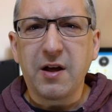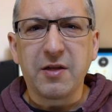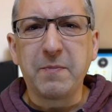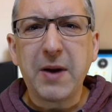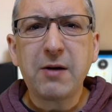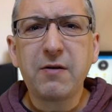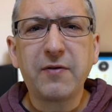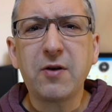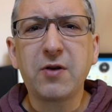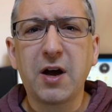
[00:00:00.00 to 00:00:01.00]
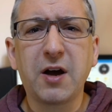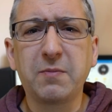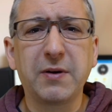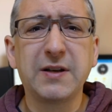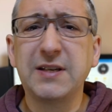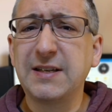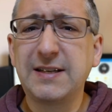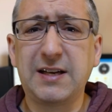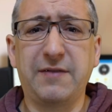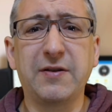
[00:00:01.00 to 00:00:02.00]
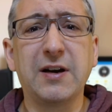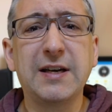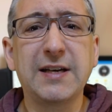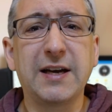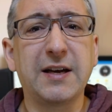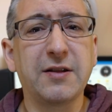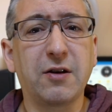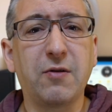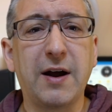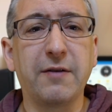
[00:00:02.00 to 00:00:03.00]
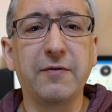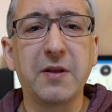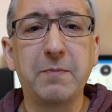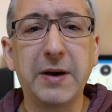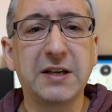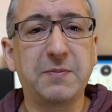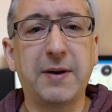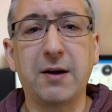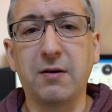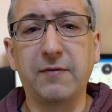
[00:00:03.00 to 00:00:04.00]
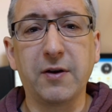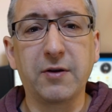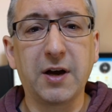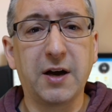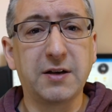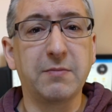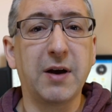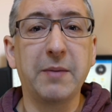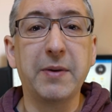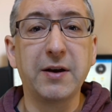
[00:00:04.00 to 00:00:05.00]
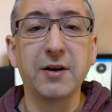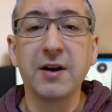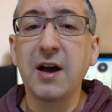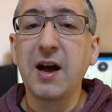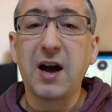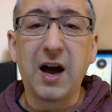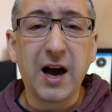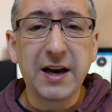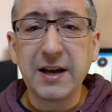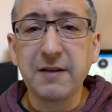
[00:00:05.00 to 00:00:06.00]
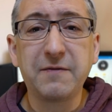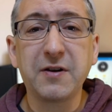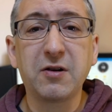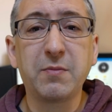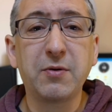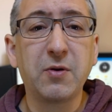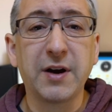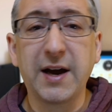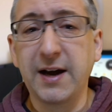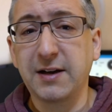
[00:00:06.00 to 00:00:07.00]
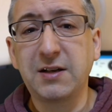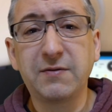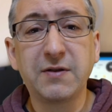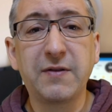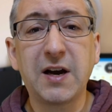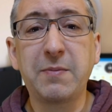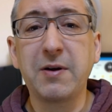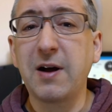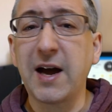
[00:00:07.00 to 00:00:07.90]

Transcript: The Powerflow Card Plus is definitely taking the crown for the best Powerflow card in my opinion. Highly configurable and active developer